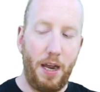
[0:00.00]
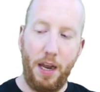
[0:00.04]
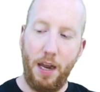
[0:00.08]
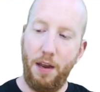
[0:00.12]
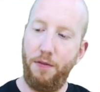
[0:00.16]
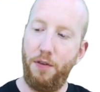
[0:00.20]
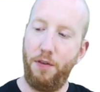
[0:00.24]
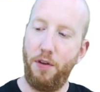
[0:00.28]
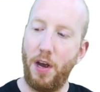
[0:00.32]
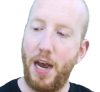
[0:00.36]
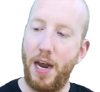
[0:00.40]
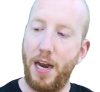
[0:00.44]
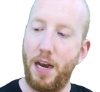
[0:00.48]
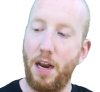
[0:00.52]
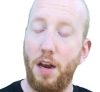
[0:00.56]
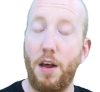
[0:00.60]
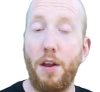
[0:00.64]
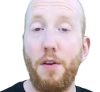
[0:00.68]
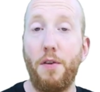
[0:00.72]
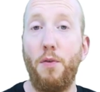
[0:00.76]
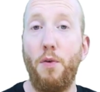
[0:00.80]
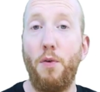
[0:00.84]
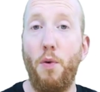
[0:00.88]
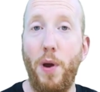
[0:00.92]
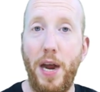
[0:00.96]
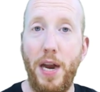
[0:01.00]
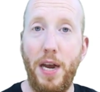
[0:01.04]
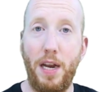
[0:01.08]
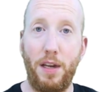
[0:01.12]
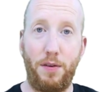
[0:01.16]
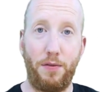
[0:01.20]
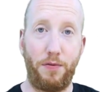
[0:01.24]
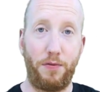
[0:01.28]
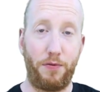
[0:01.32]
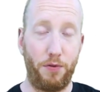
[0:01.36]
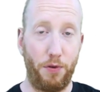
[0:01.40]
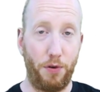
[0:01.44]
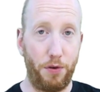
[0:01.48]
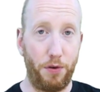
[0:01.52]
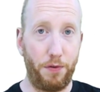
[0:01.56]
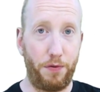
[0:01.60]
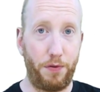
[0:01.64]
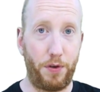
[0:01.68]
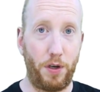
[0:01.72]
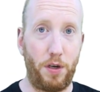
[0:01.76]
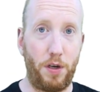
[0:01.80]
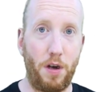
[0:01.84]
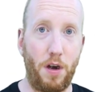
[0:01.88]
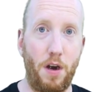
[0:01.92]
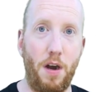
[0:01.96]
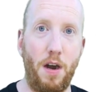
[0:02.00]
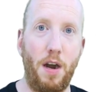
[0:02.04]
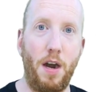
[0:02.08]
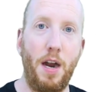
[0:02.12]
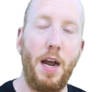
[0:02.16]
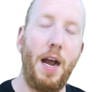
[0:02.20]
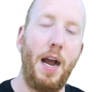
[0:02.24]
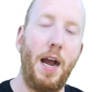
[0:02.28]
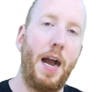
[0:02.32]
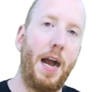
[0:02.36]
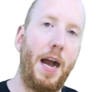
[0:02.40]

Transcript: If you add a lot of weight at the front of the car